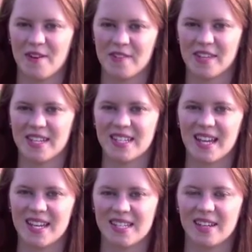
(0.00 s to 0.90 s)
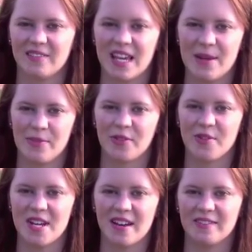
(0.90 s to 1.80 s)
for the decisive Game
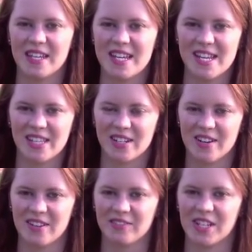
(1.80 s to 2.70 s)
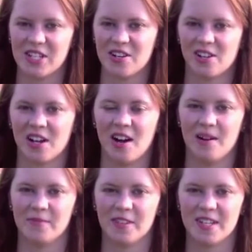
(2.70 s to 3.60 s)
3 of the Eastern Divisional
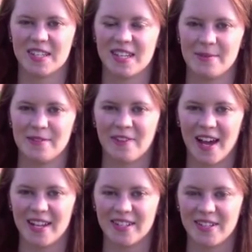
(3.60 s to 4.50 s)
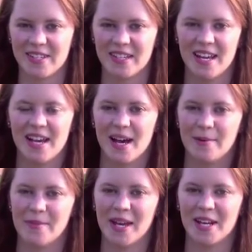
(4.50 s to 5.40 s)
Conference semifinals.
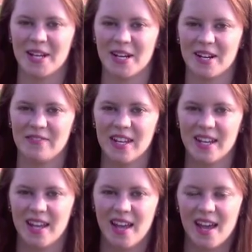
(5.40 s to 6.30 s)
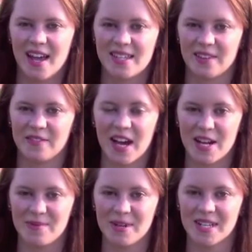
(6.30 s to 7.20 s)
I'm Amanda Irvine as the
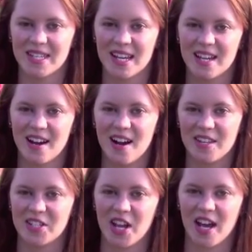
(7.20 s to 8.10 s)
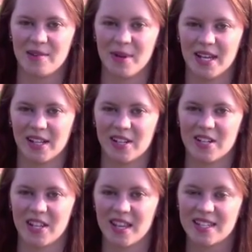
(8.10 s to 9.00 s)
Firebirds take on the Chatham
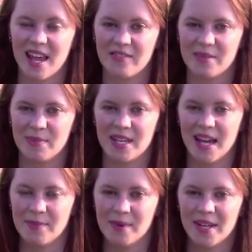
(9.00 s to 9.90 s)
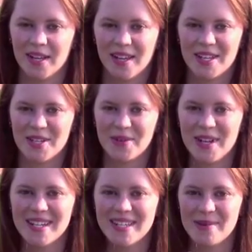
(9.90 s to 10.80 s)
Anglers at 7 p.m.
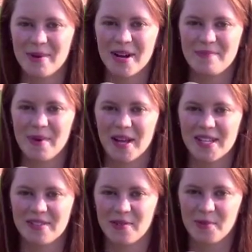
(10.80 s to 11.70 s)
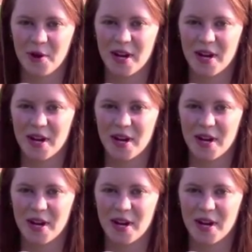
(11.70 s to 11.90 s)
Tune in to the Bird Buzz for more